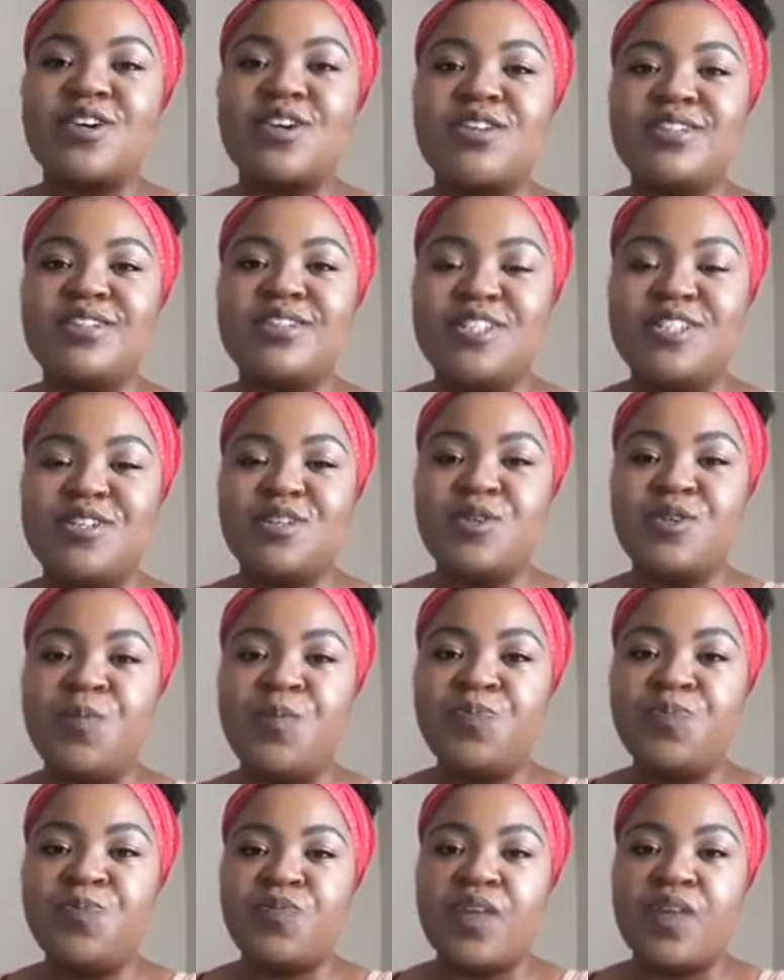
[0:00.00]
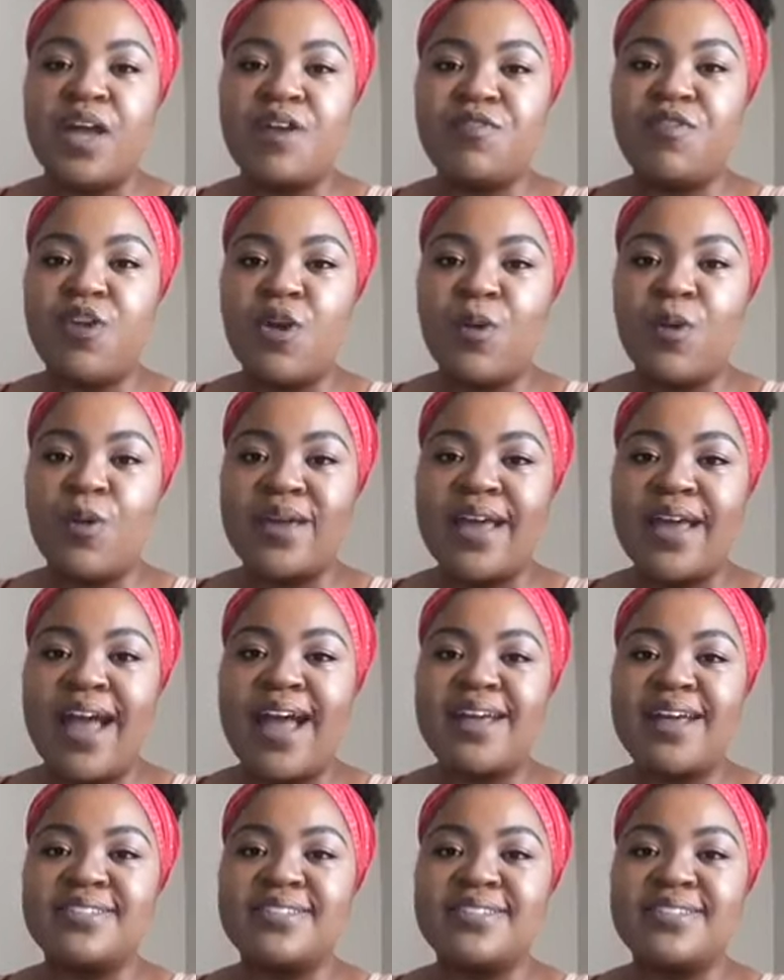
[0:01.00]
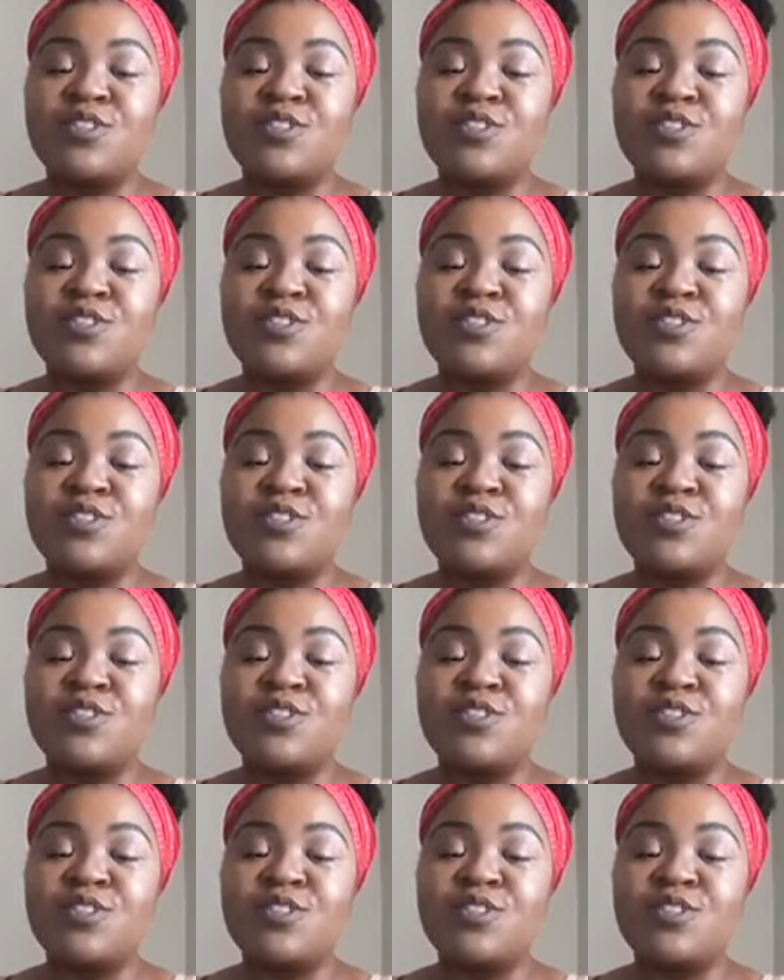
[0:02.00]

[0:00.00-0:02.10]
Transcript: continue uh, following us.